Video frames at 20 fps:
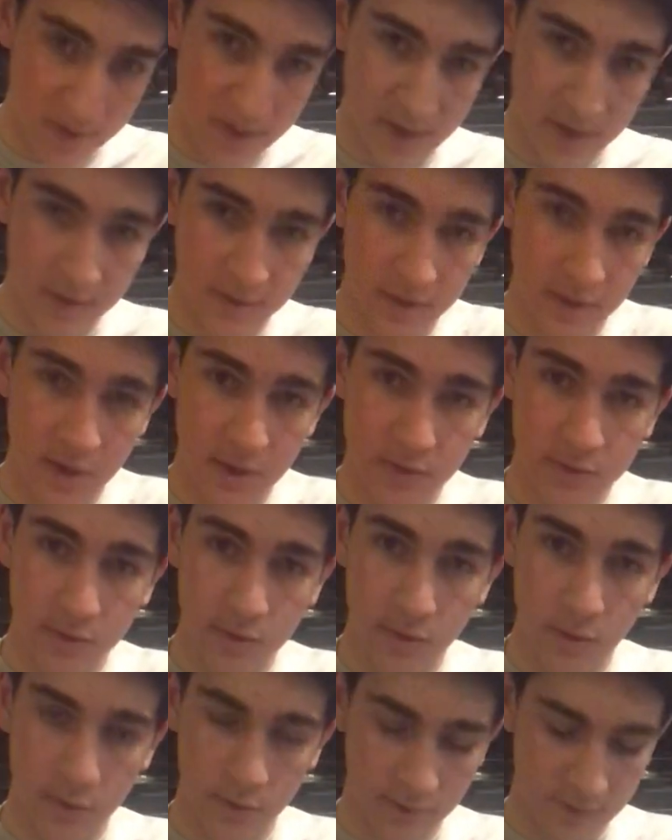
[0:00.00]
hand
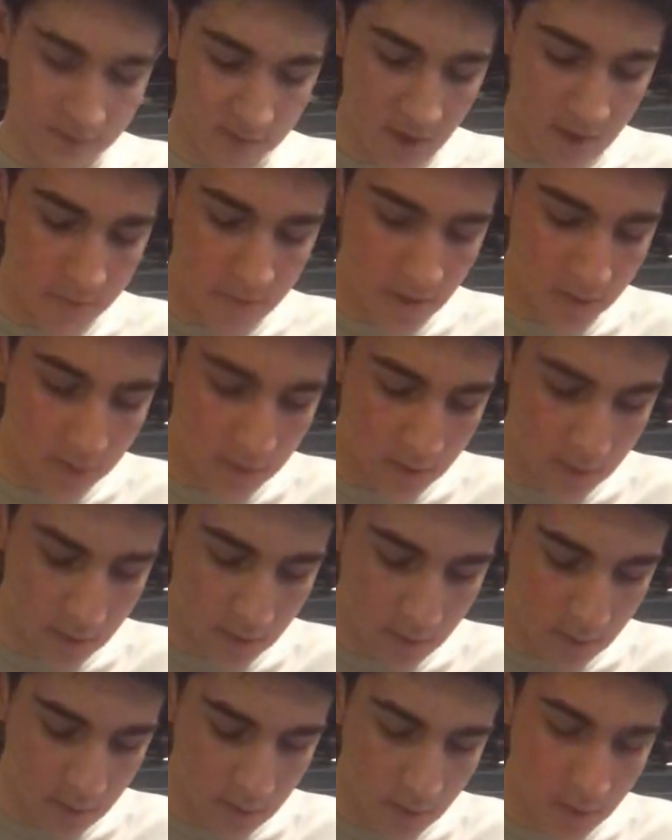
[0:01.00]
against your stomach,
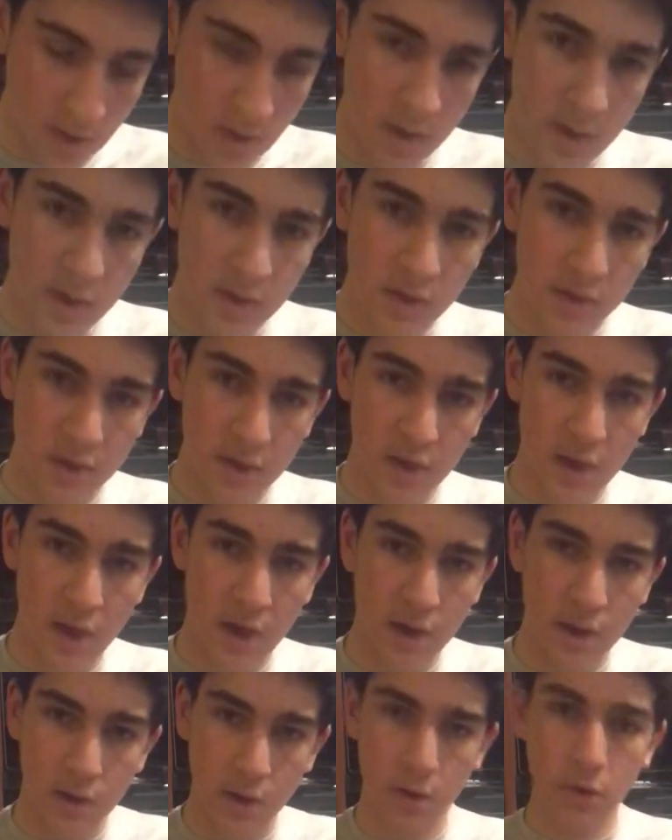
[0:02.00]
you can
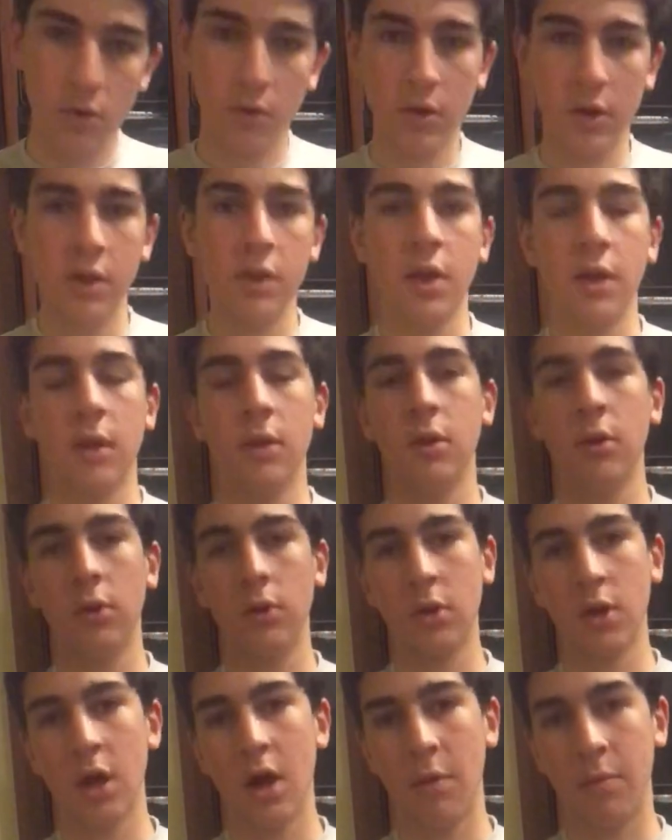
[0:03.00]
kind of create like a little
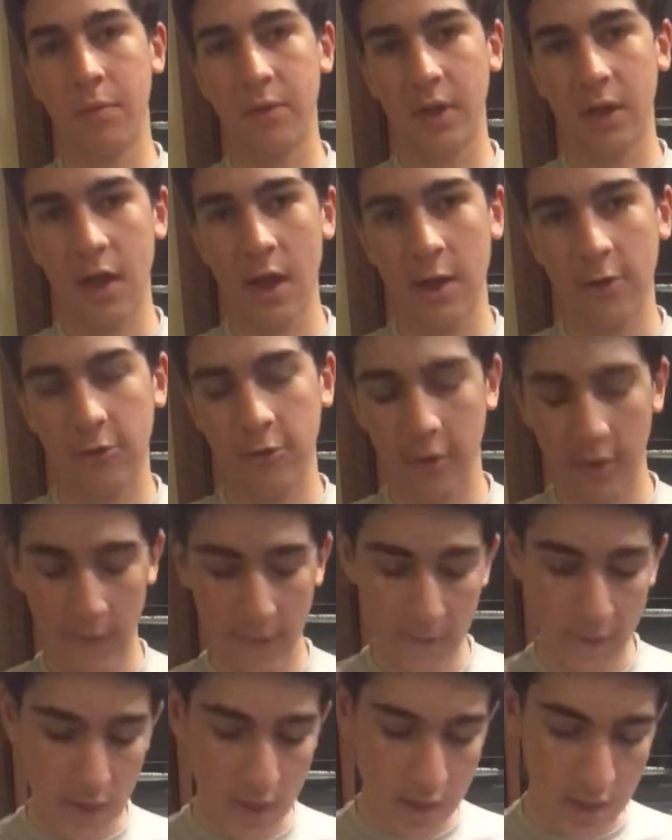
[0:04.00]
cup to catch it.
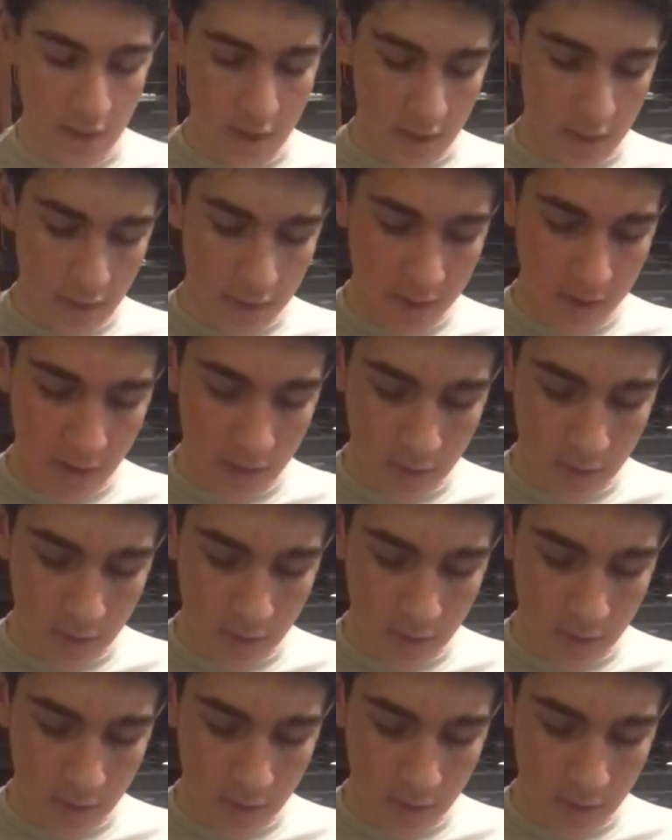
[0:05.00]
The